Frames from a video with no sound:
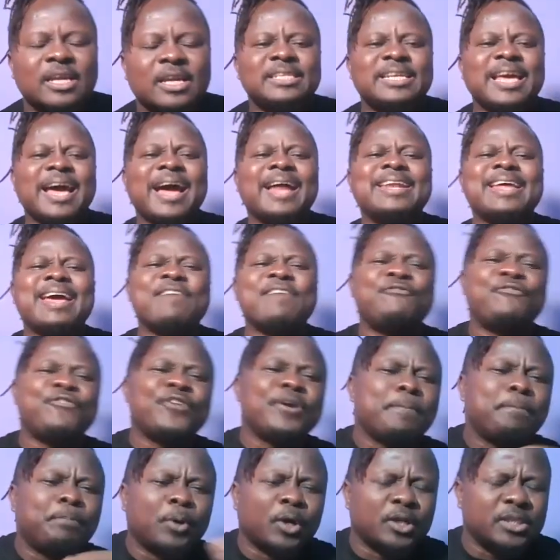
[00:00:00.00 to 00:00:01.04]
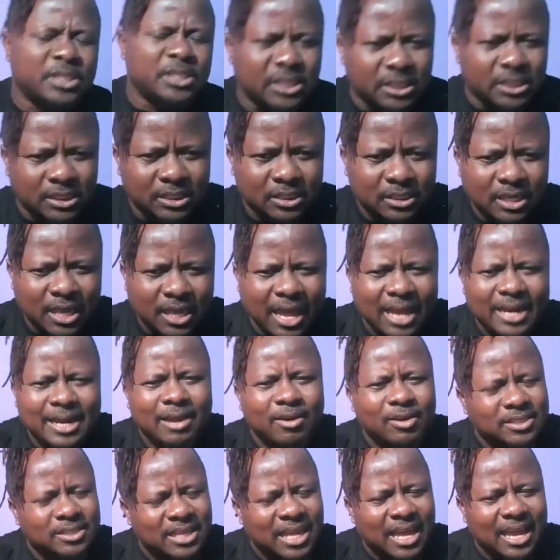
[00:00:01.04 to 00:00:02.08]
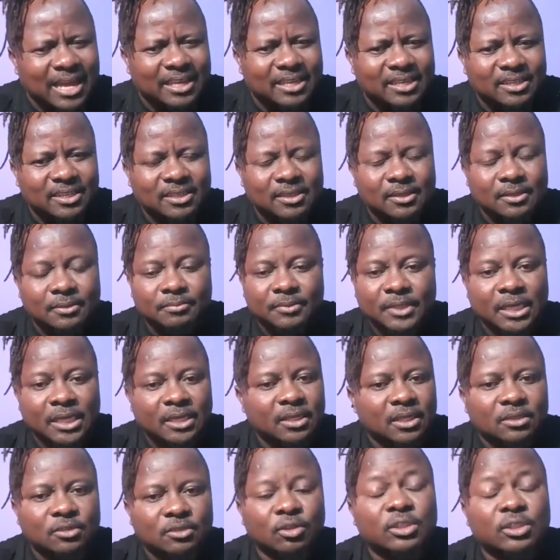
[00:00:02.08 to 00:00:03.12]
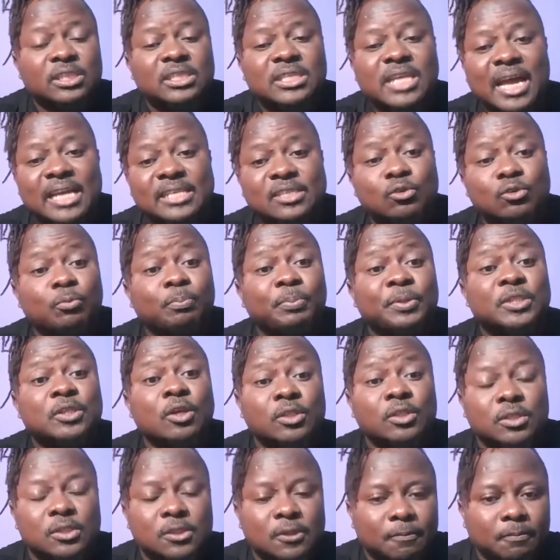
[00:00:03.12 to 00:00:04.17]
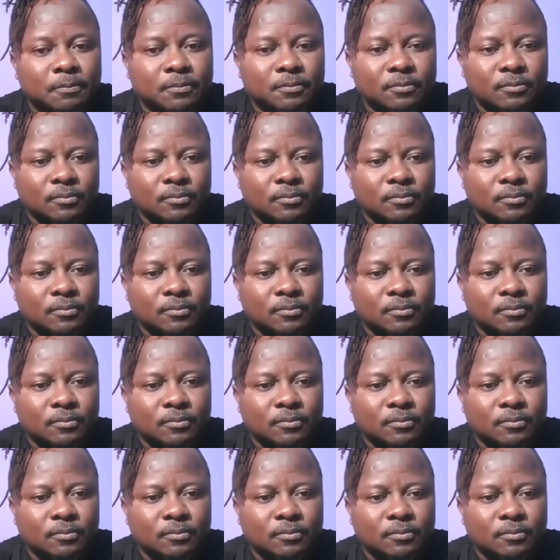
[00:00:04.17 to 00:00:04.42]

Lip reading: They had everybody. And I was like, no, these guys will beat us.